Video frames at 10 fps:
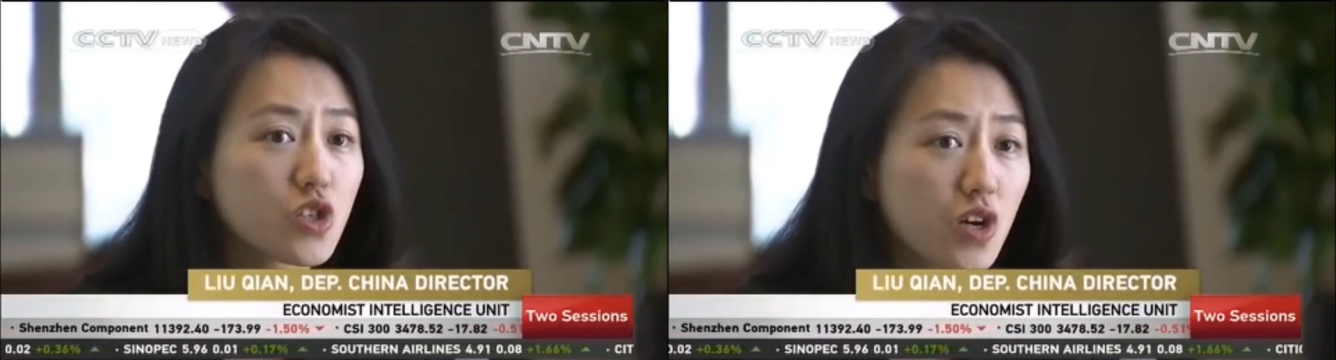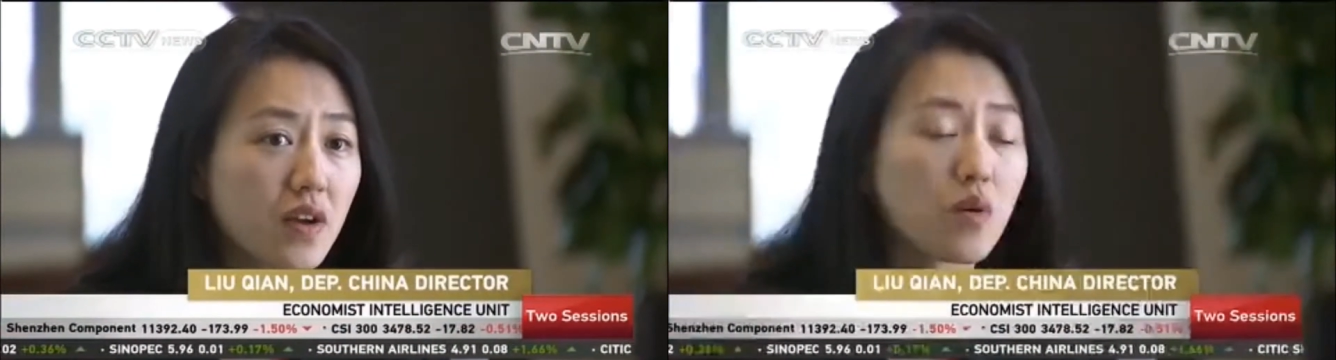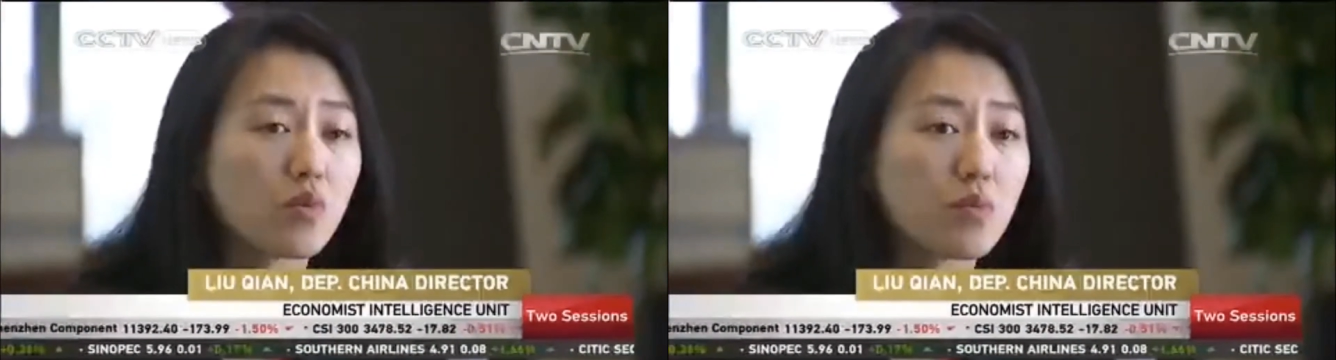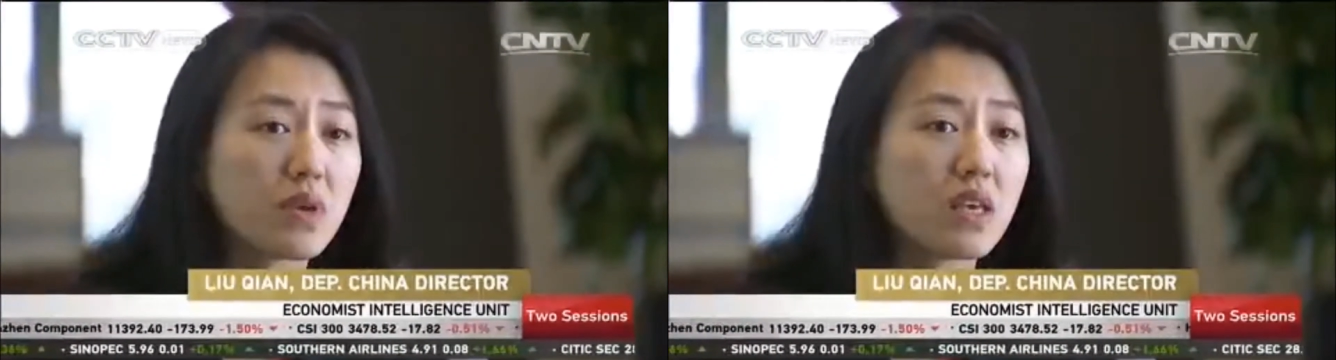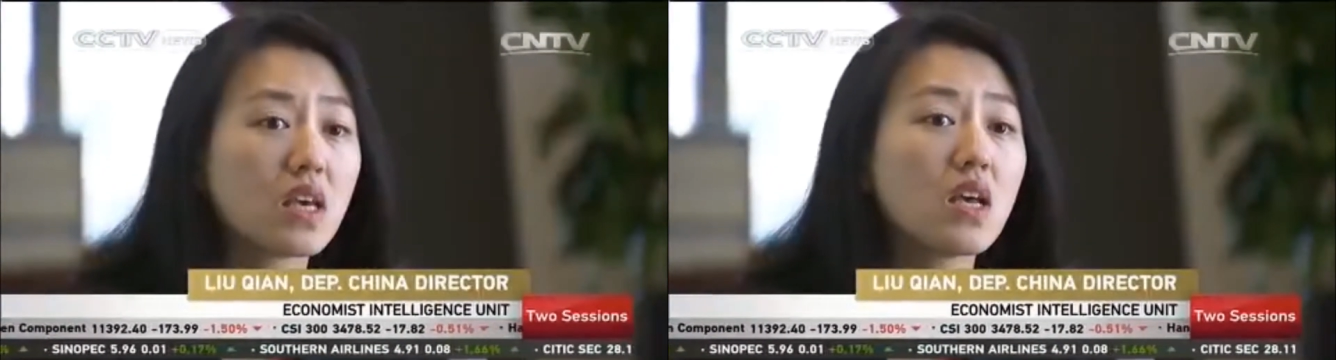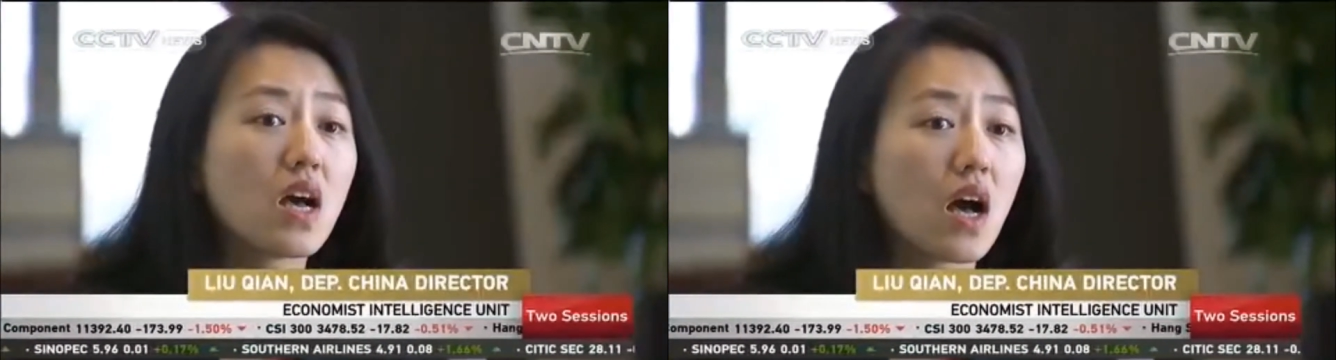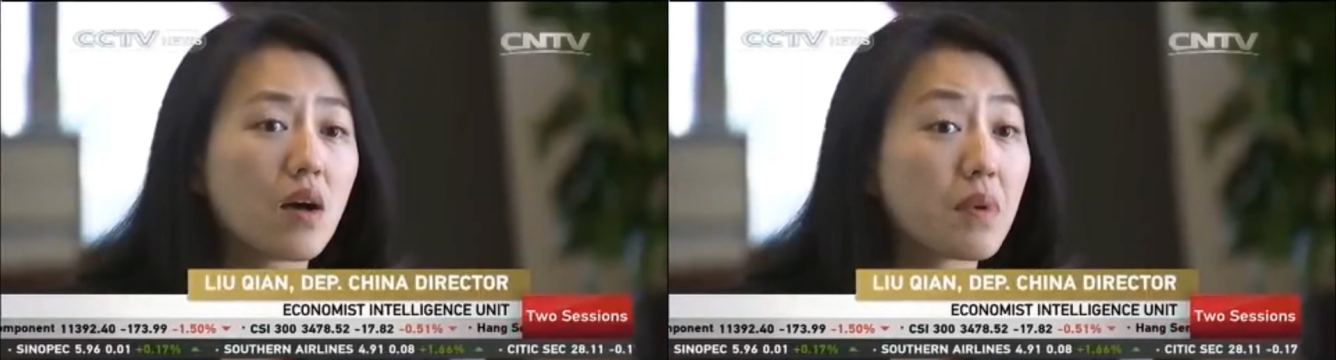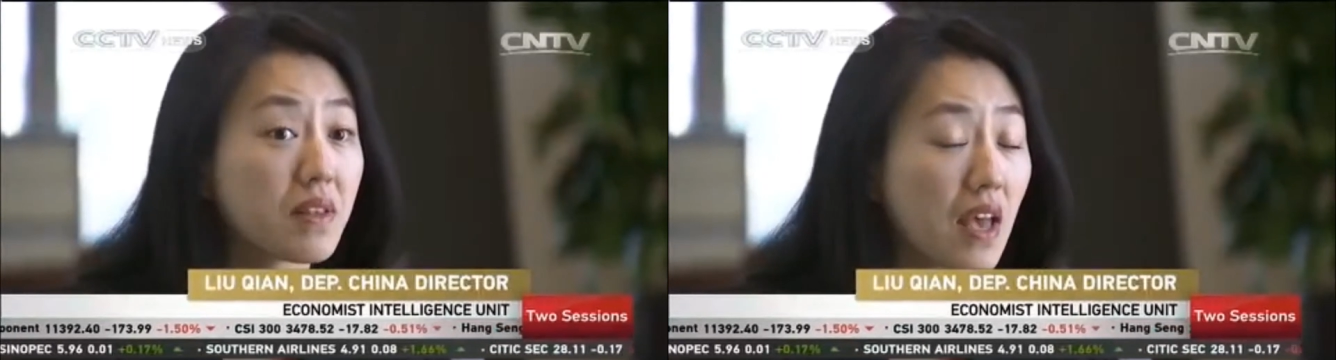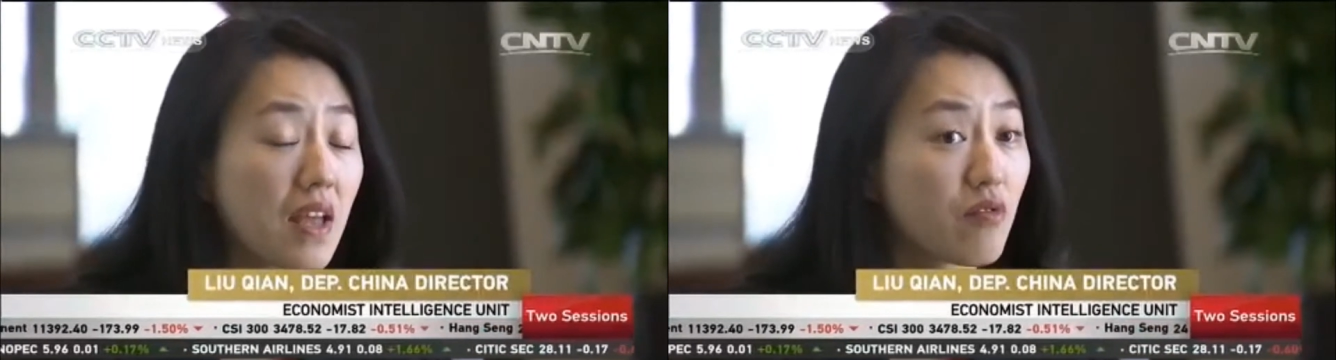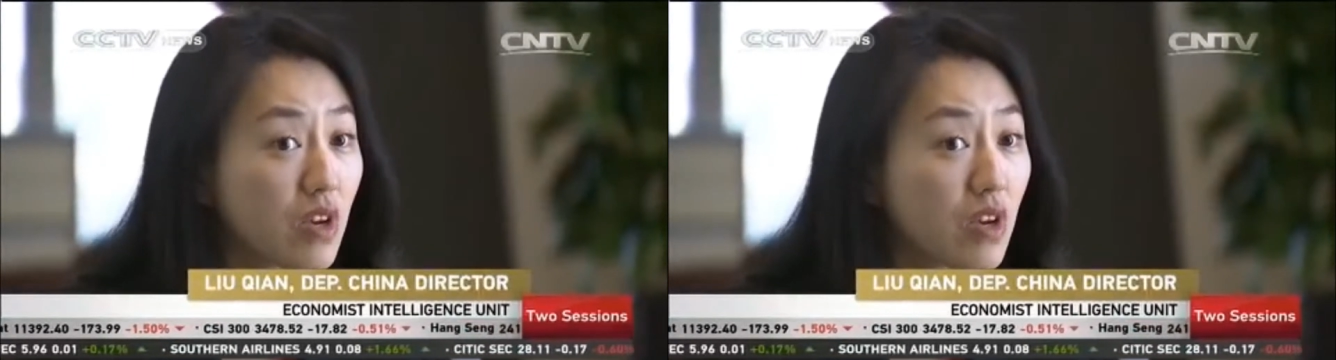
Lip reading: China will be a net